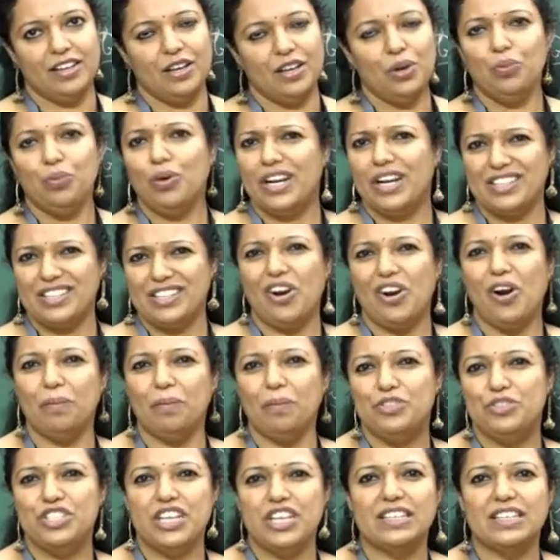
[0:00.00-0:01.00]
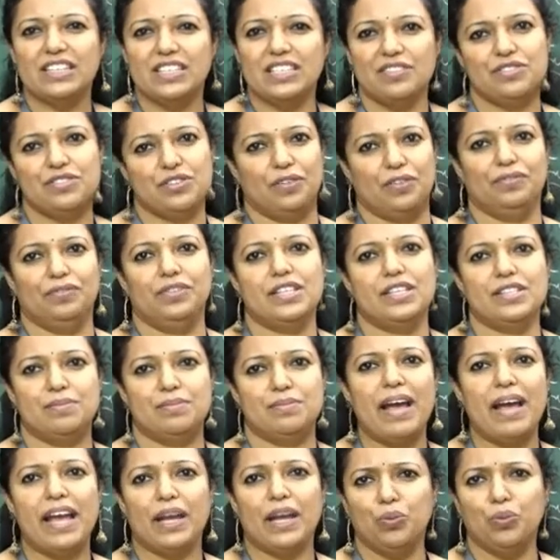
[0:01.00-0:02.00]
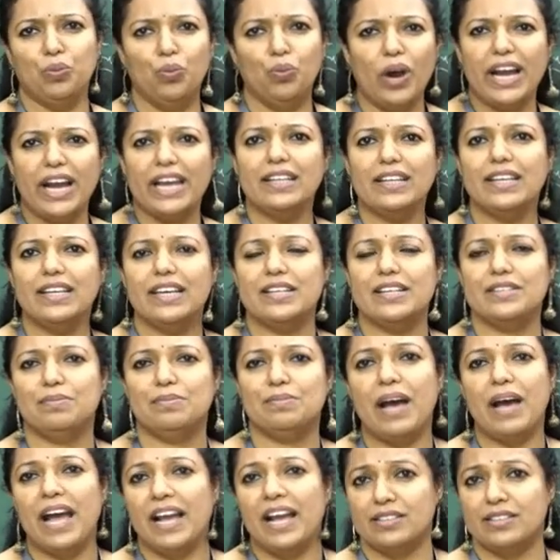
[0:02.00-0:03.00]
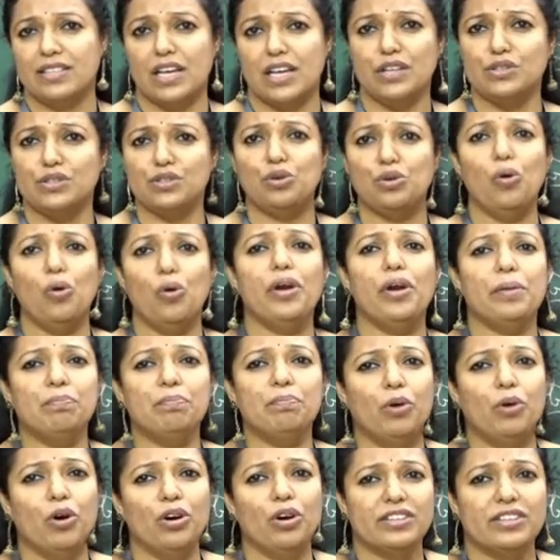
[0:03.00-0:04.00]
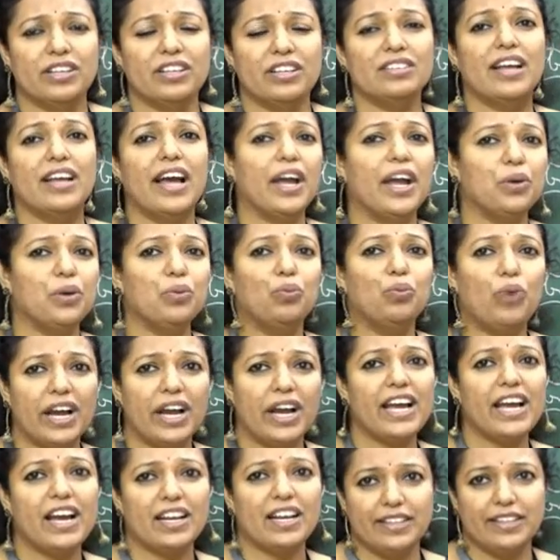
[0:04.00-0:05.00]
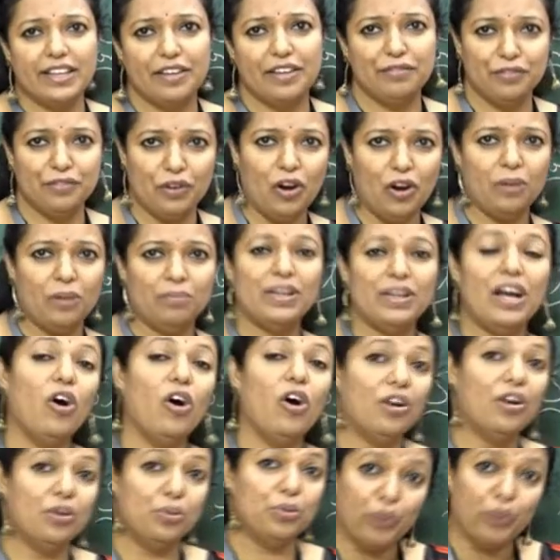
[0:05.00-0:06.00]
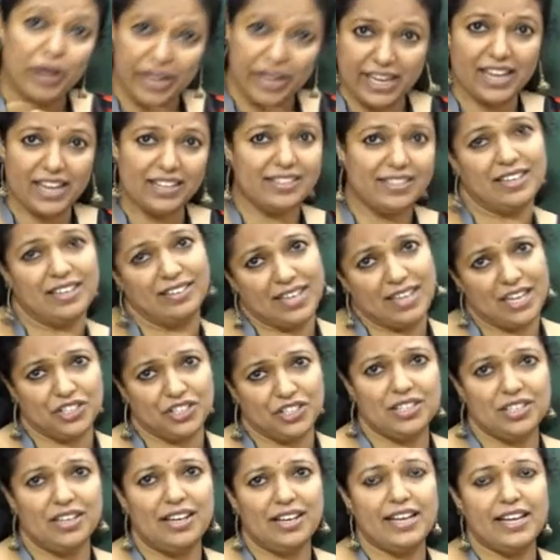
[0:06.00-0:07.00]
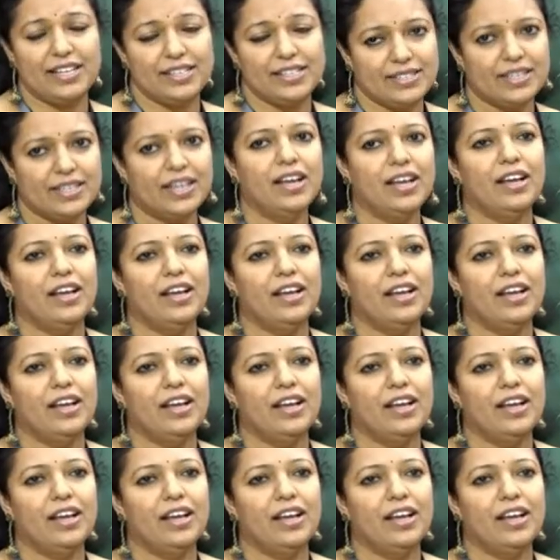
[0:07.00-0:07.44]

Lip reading: What are the objectives of this bank? Why these banks are so important, and why are they formed, or why are they nationalized?